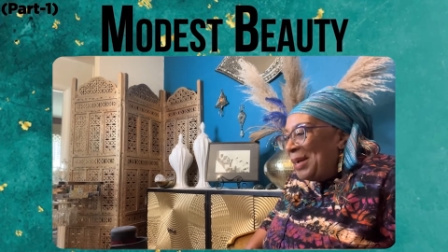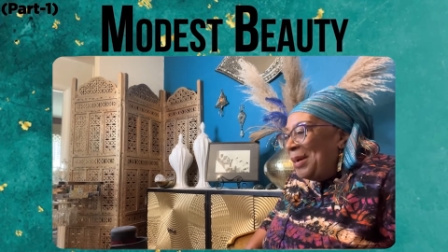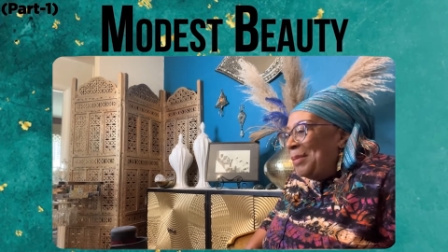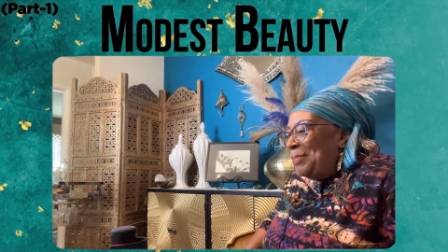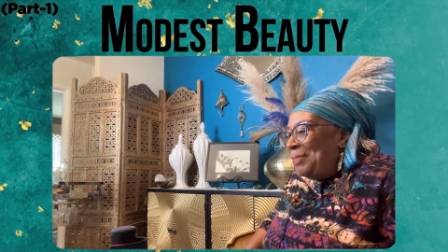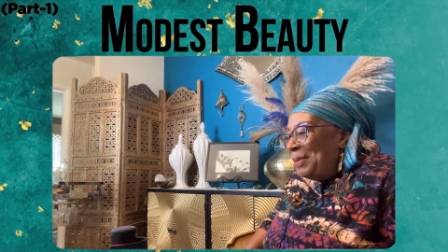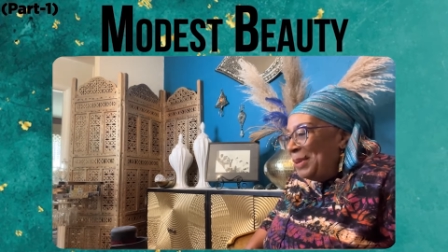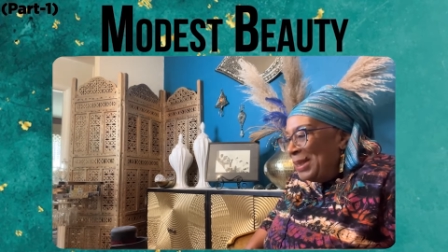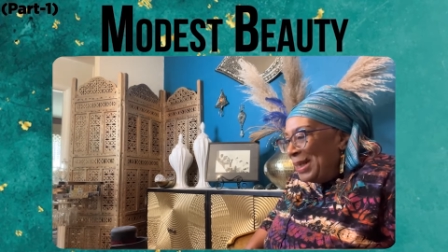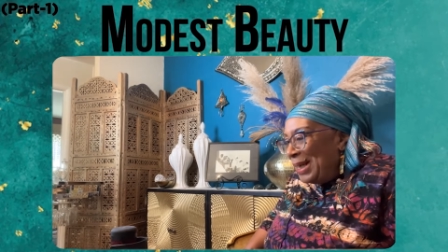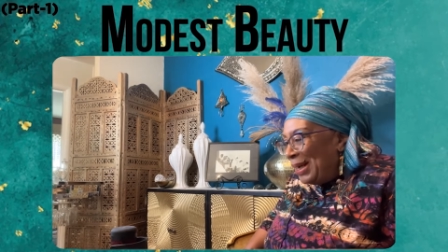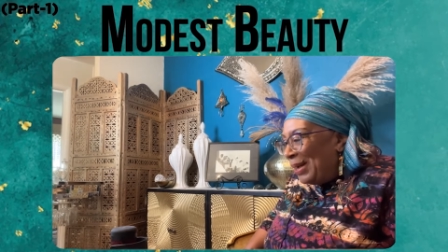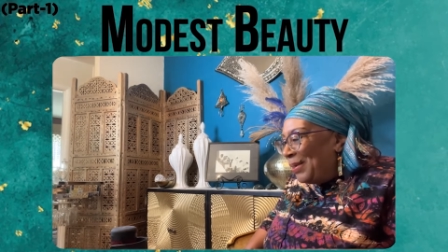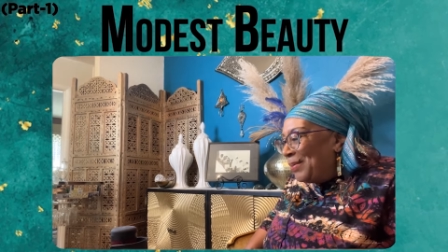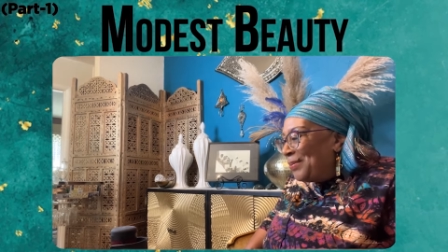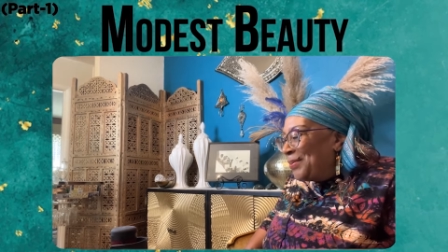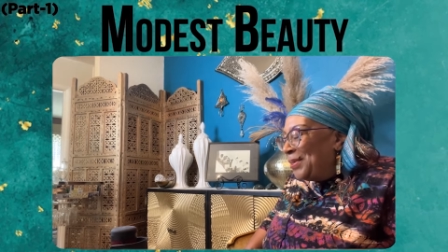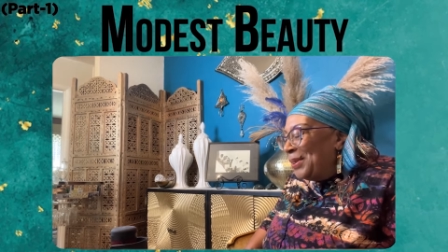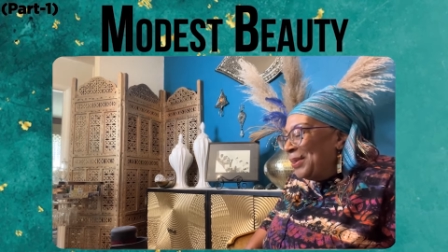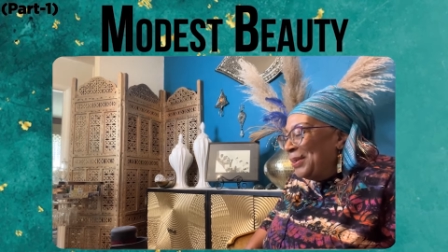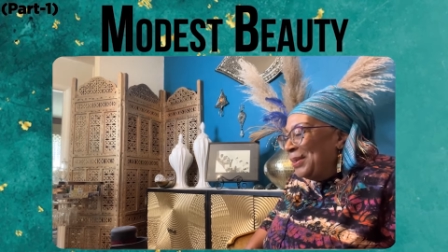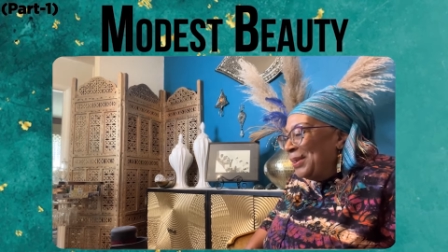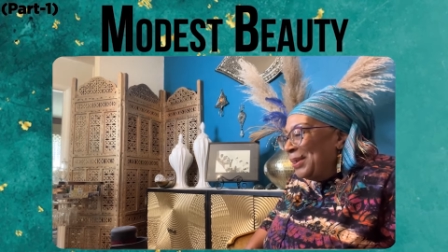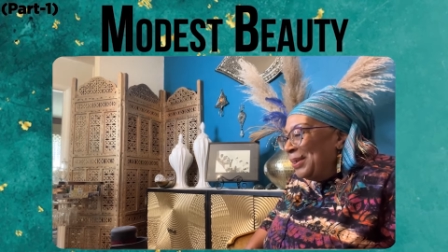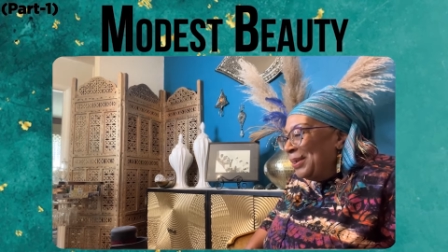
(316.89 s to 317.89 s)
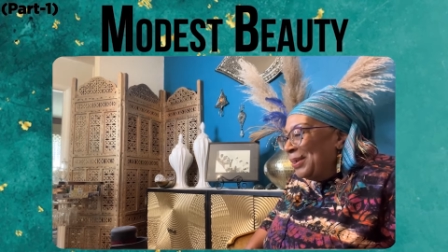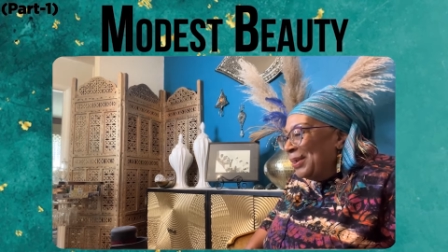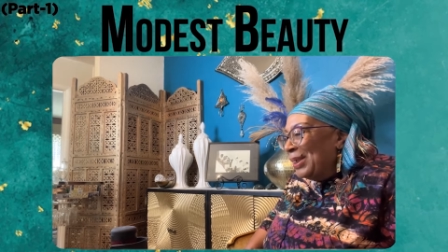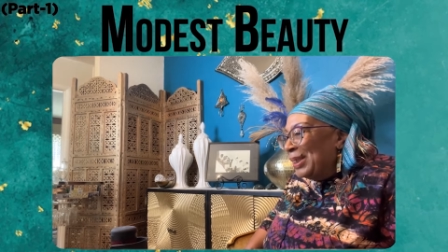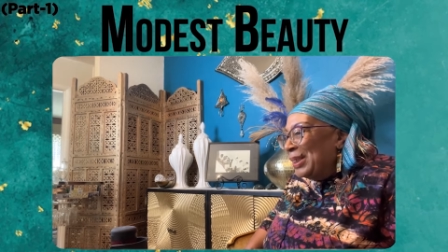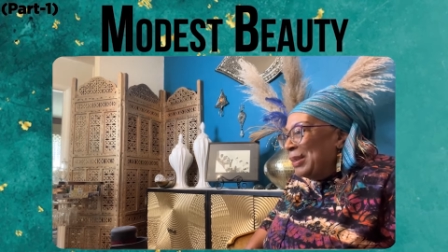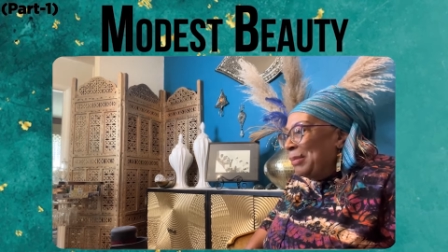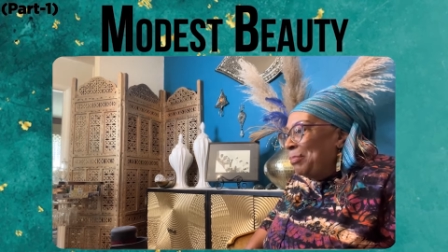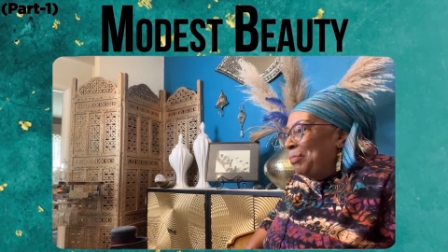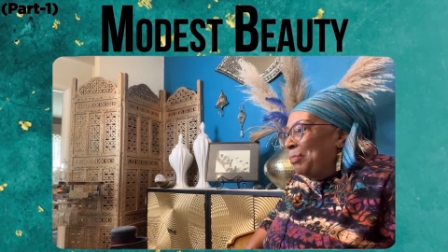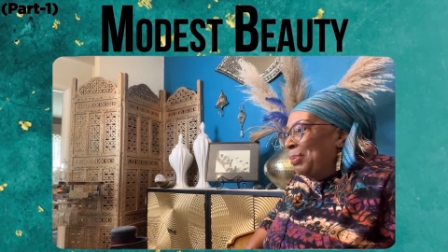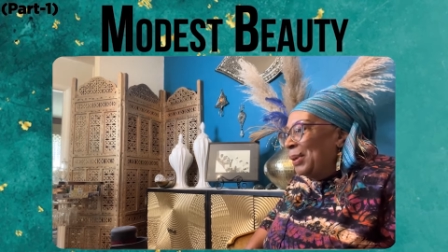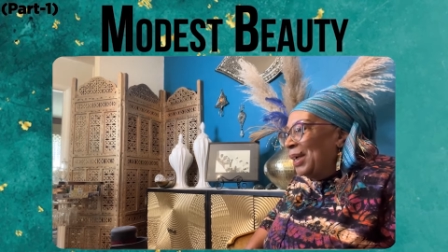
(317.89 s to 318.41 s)
was up and out very
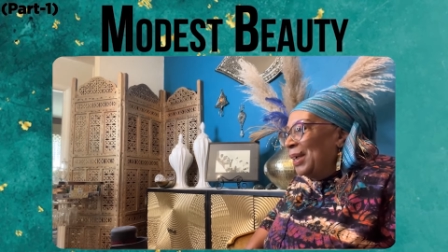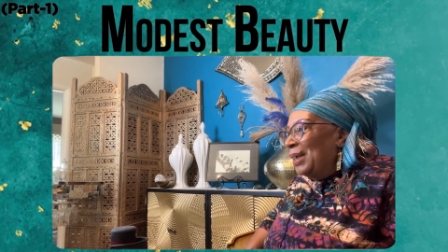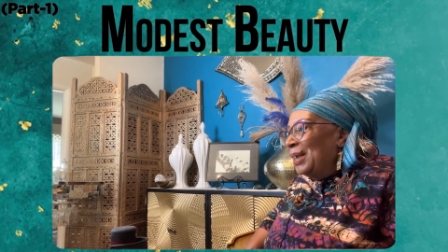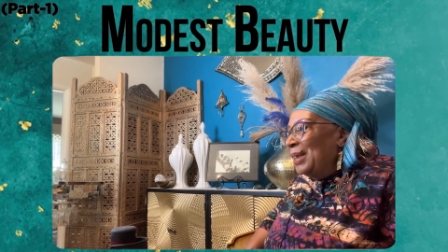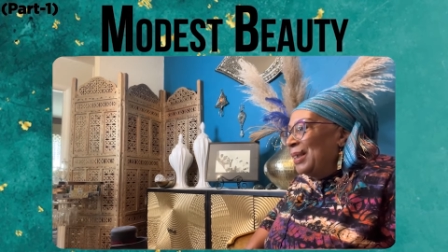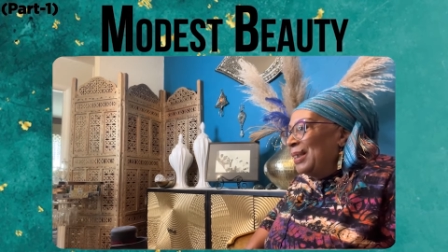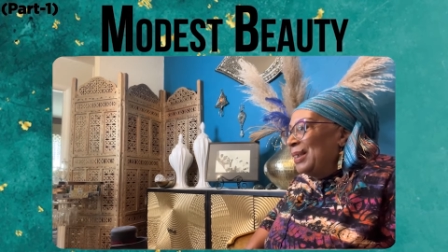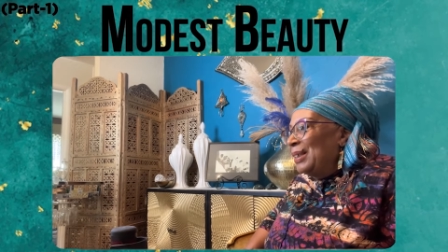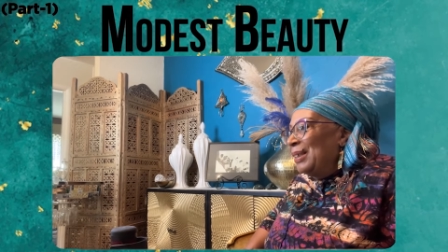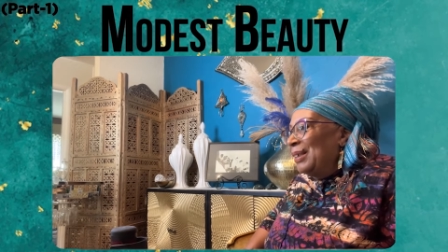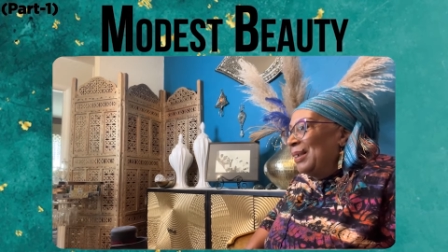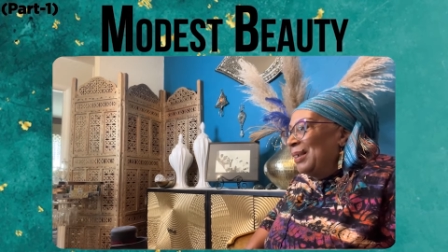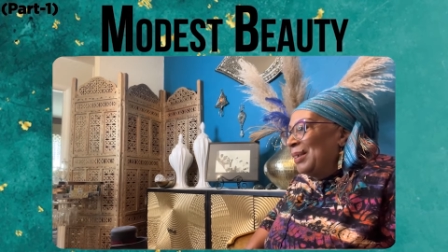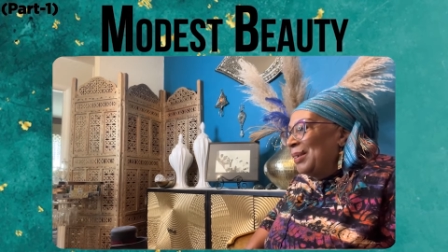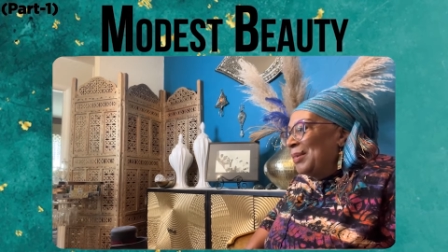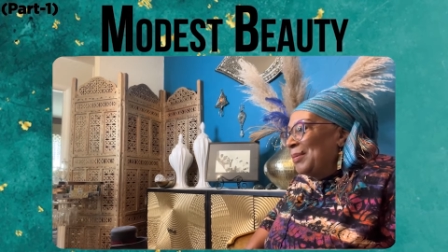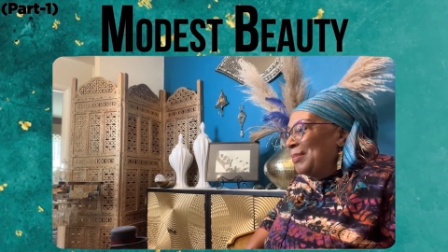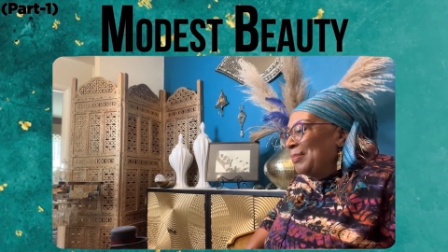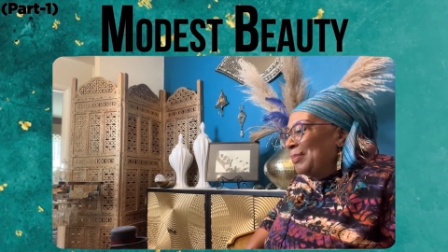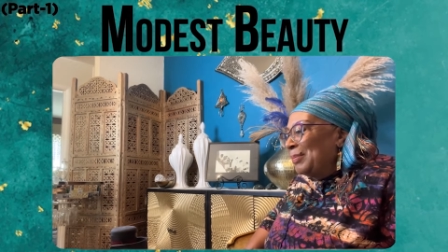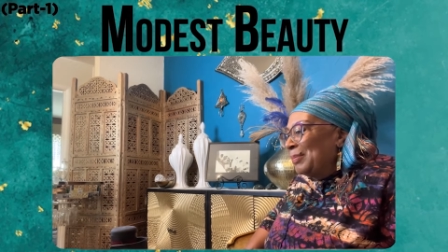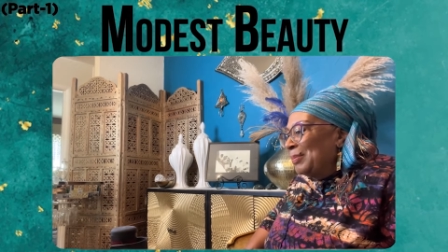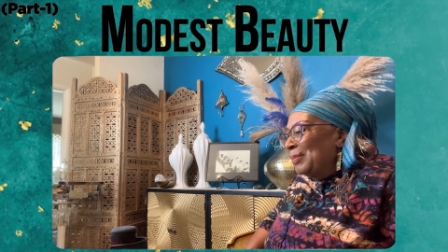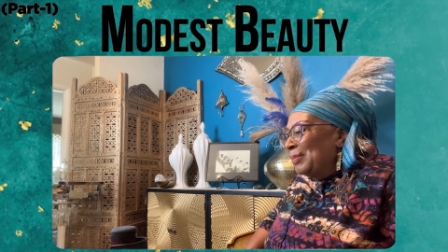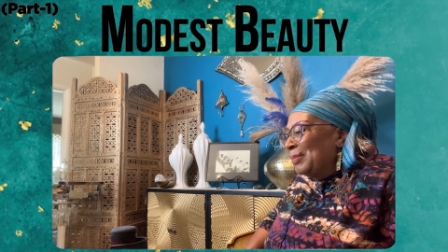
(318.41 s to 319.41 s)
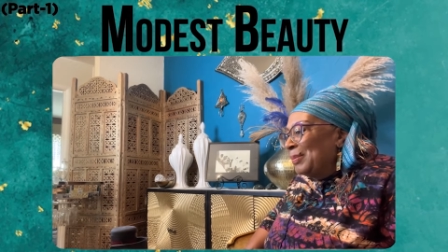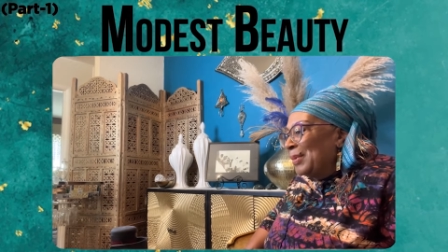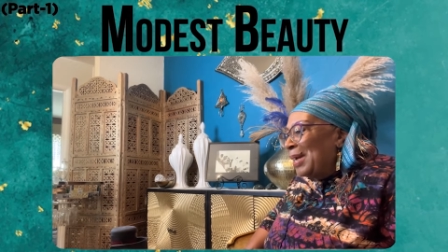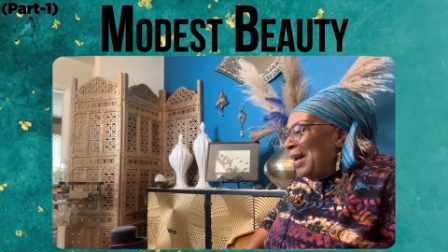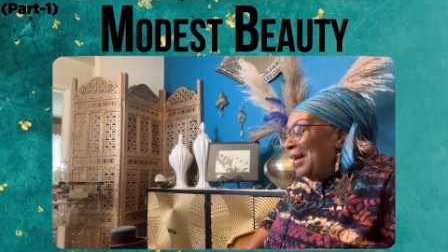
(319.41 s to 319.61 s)
early, but um,